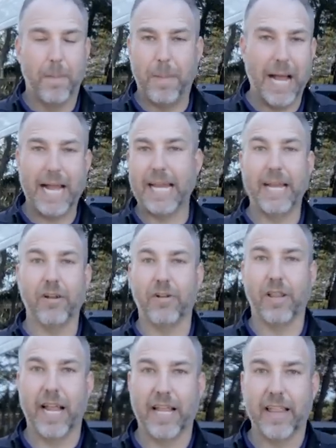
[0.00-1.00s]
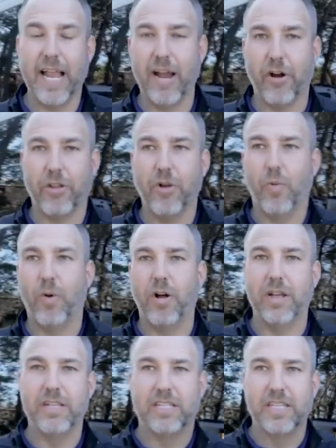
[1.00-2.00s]
pioneer. Like they are the
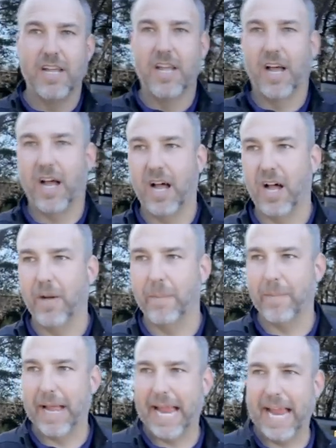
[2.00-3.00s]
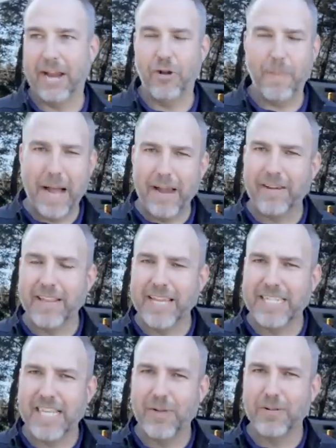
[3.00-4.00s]
ones um, Hanemaayer, I think
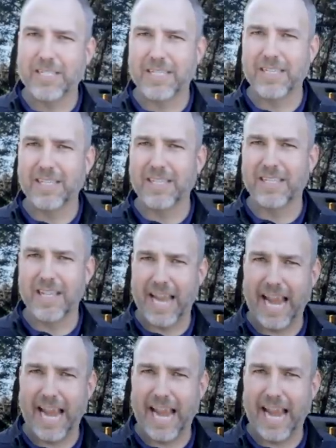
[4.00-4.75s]
his name was. Mm-hmm.